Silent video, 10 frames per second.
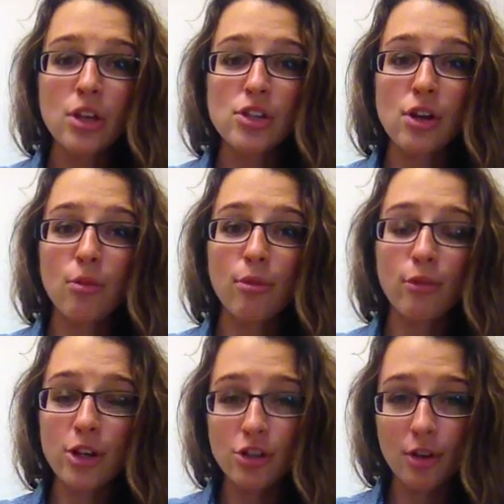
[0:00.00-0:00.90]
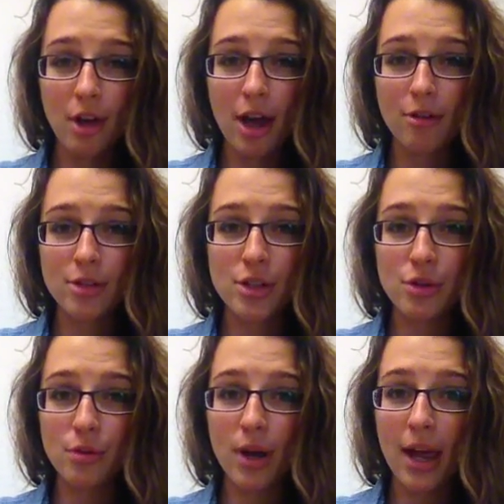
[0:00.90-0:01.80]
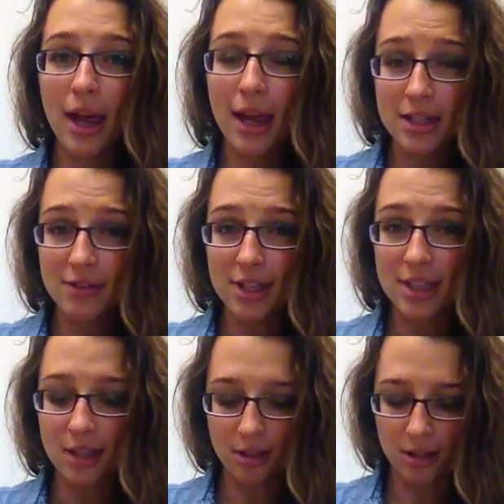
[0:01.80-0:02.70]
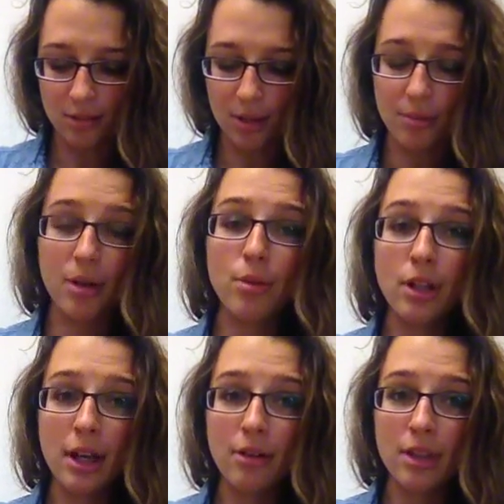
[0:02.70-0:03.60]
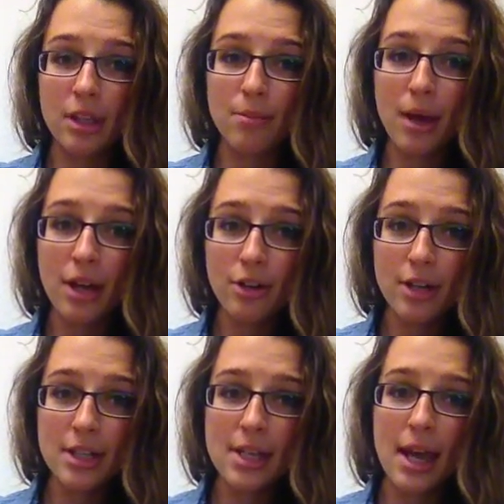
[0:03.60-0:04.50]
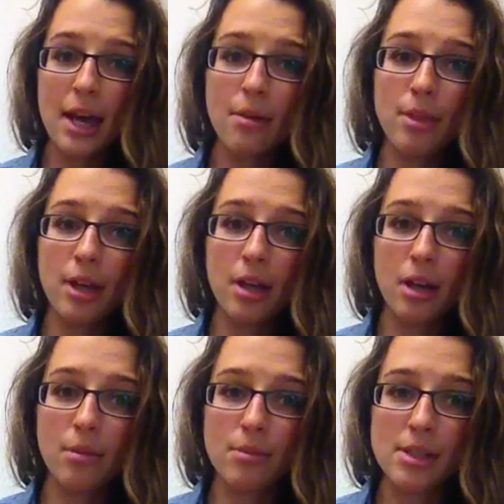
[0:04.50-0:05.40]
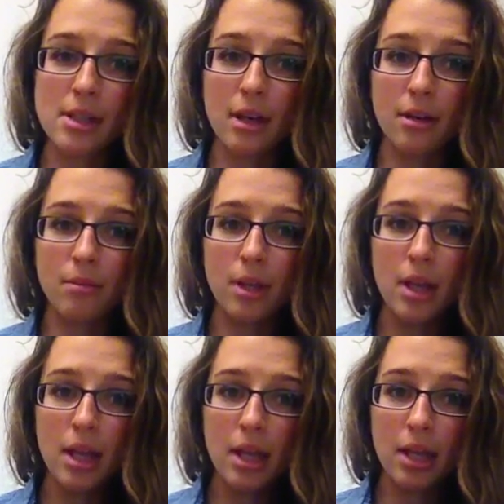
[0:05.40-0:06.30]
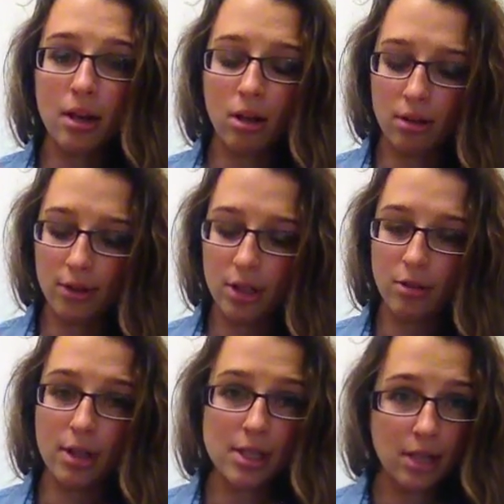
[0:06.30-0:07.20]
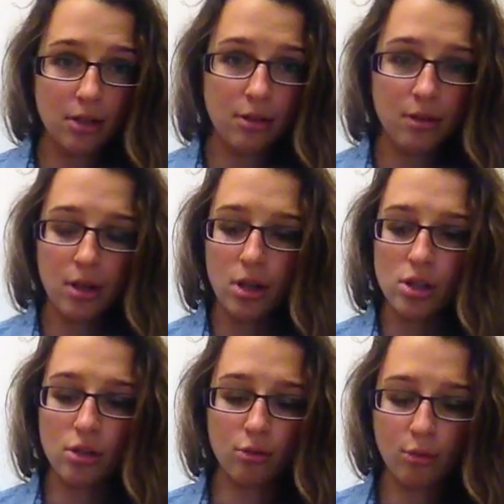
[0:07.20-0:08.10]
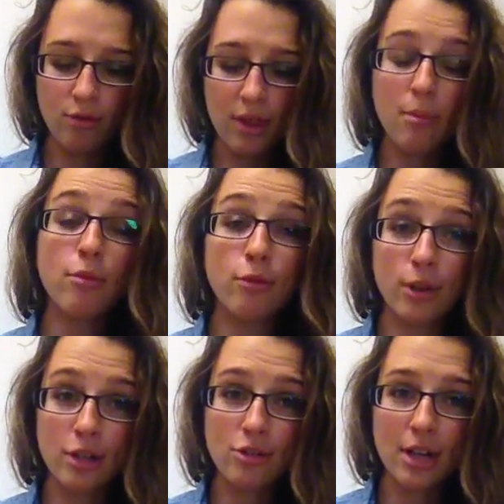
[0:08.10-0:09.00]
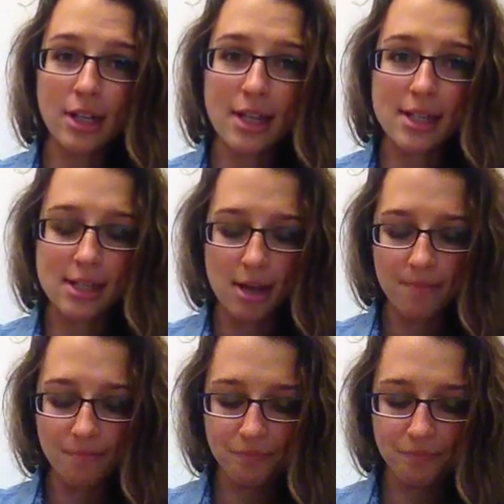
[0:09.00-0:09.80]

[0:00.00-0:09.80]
So before I show you how to activate the alarm, I'm going to pull out the battery tab that comes in all of our units here. So remove that before you try to test it.